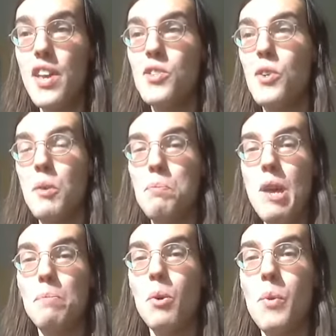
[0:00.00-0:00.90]
These are the
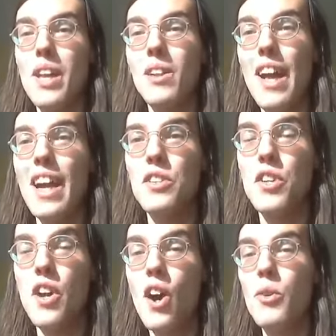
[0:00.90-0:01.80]
people we
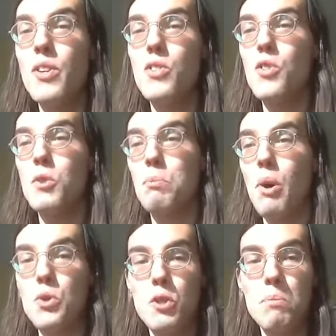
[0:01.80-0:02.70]
elect. Congress is
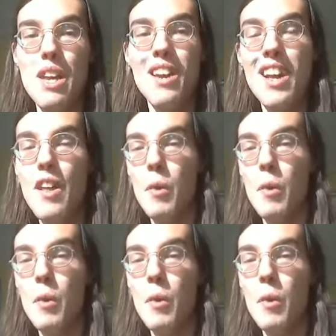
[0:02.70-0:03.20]
supposed to be